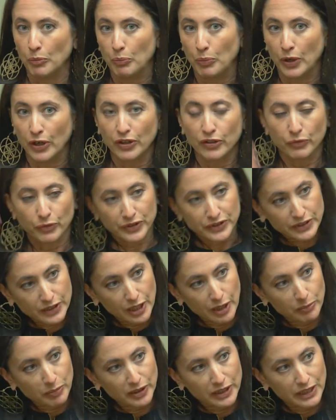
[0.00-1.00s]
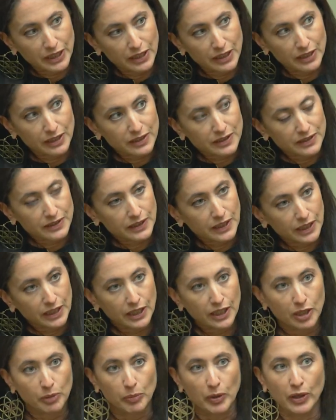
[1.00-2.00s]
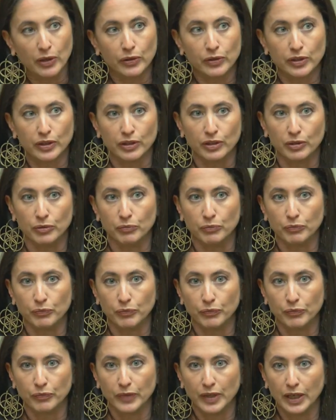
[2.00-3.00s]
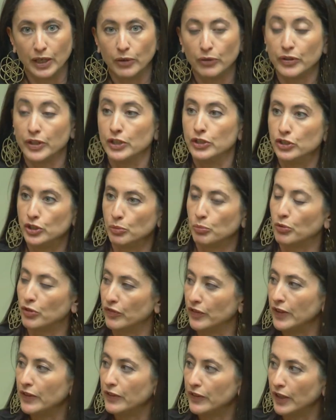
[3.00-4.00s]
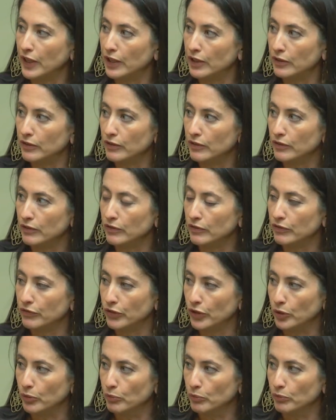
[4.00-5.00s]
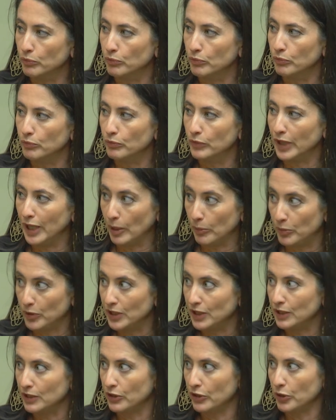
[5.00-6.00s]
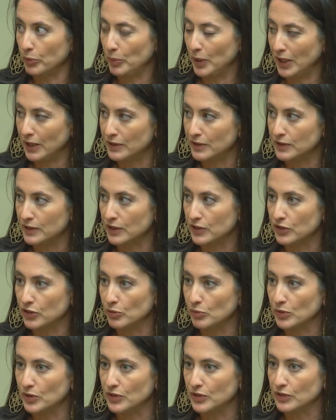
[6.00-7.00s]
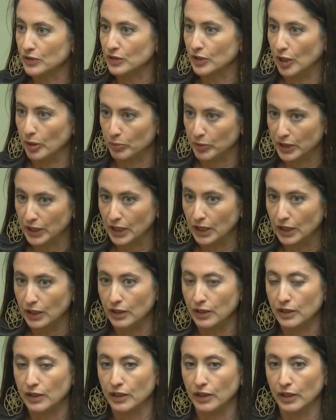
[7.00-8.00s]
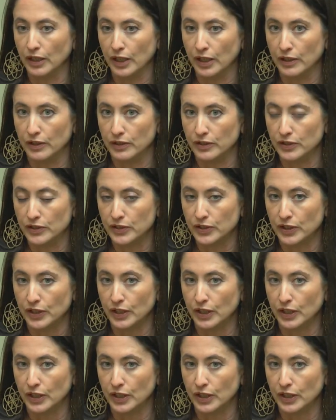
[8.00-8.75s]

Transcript: part of what's complicated is thinking about um, how then do you prevent that from happening? You know, the patent system is complicated. And,